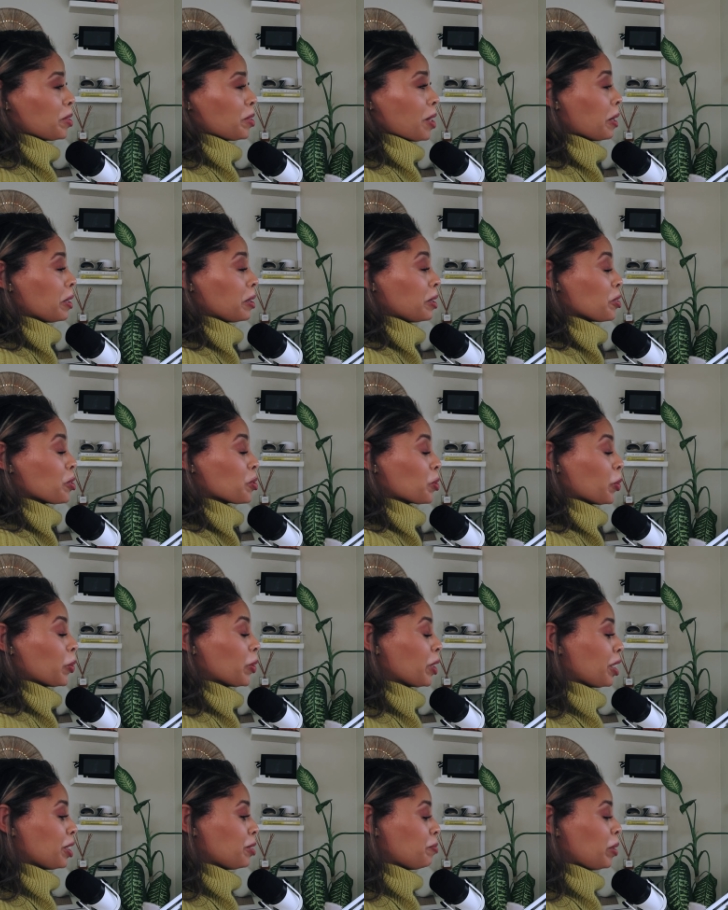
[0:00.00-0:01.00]
telling the
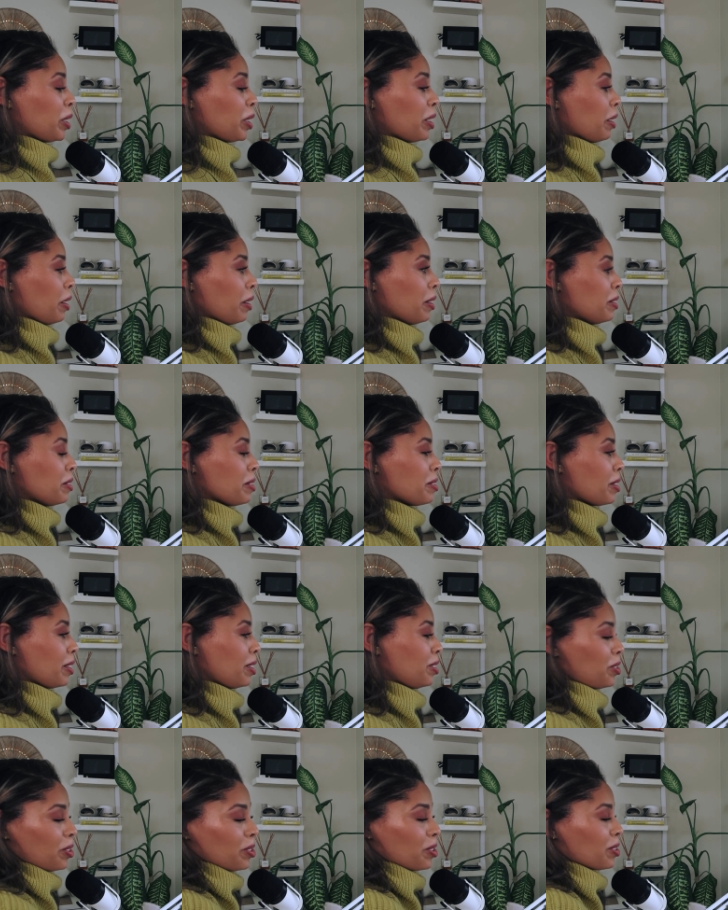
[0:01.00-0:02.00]
story because
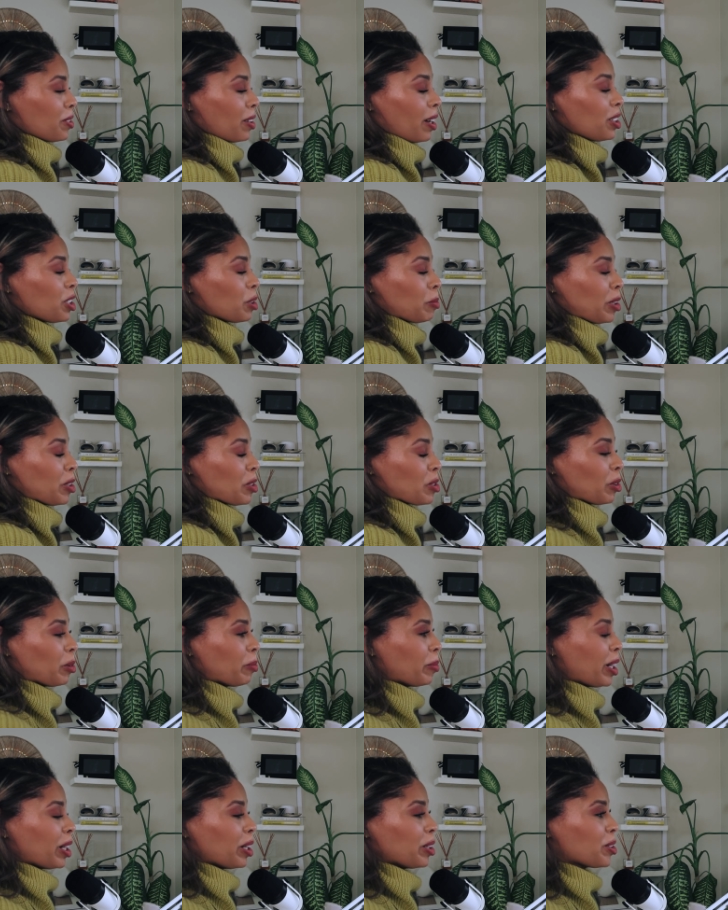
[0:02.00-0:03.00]
it just touched me so
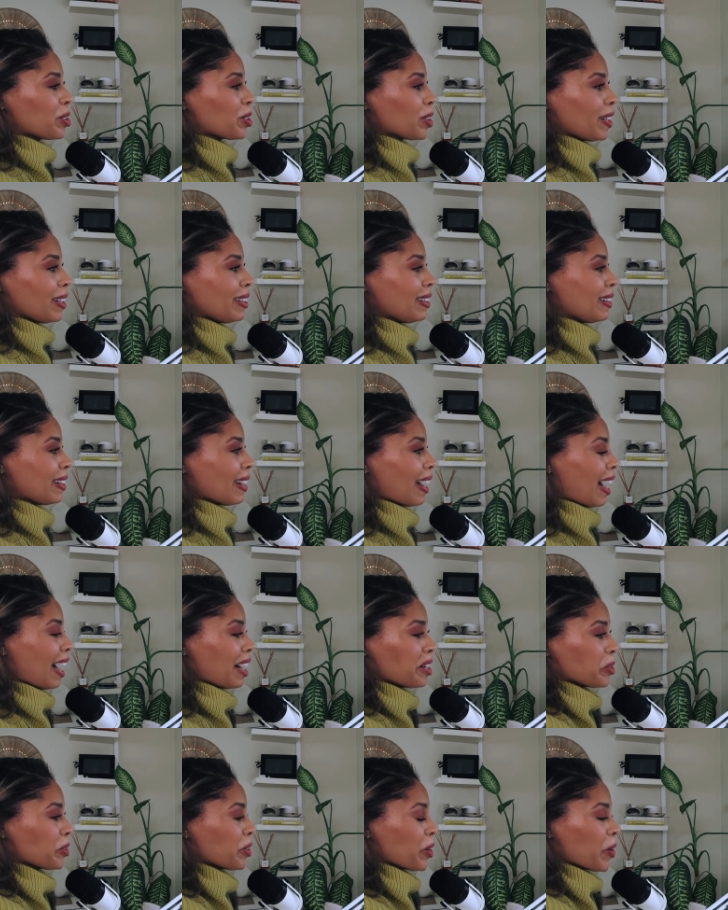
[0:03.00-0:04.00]
much. And
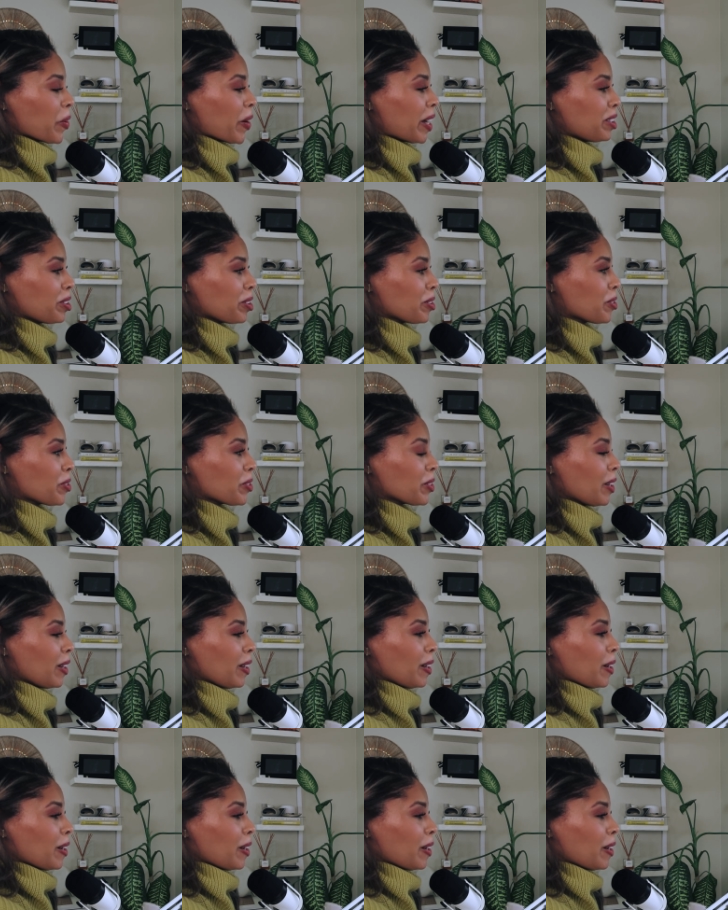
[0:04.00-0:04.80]
I don't know, I just